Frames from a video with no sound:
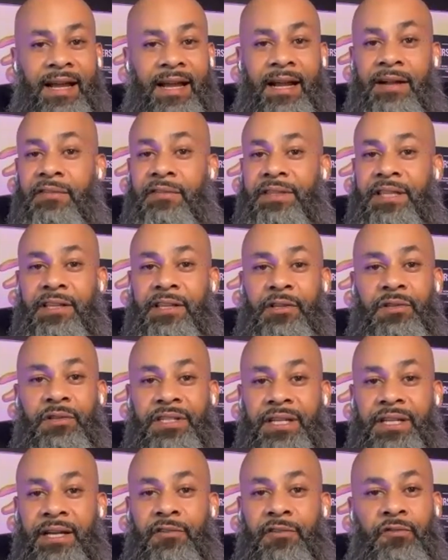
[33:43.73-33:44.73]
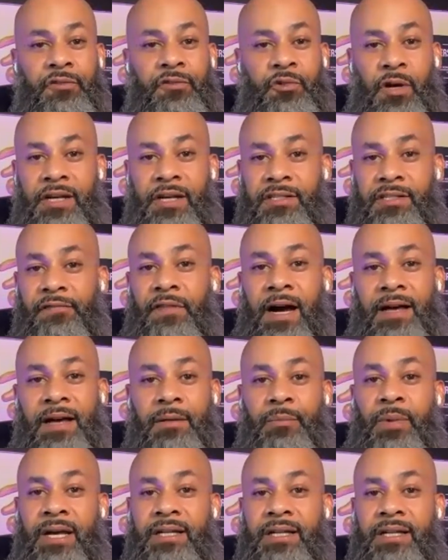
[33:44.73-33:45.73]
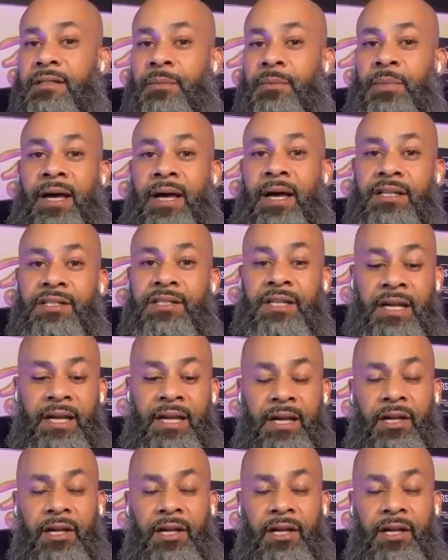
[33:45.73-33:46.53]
everything you said, tries to find the best of the best,